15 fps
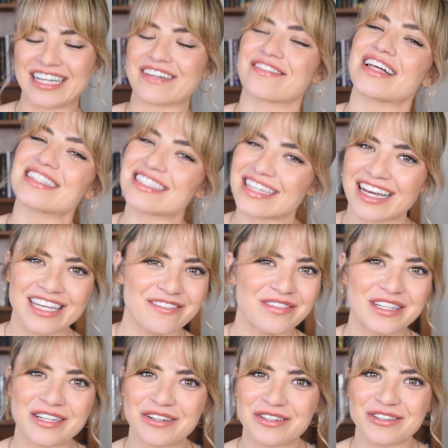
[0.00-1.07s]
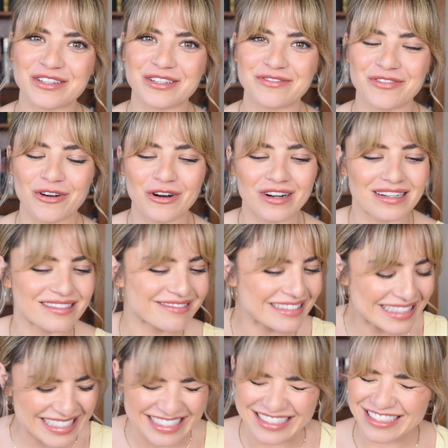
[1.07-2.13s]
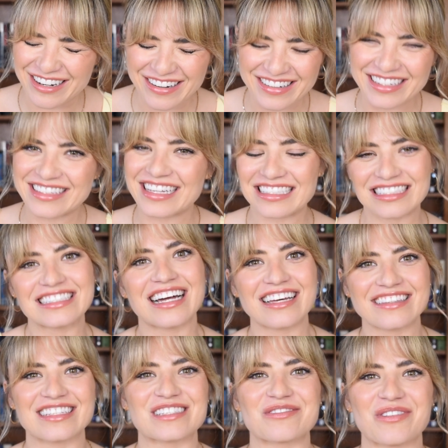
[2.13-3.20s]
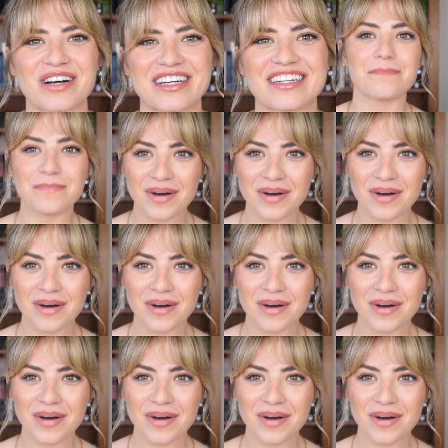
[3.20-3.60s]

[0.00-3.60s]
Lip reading: If that's the kind of video you're looking for, sorry, that's not this one.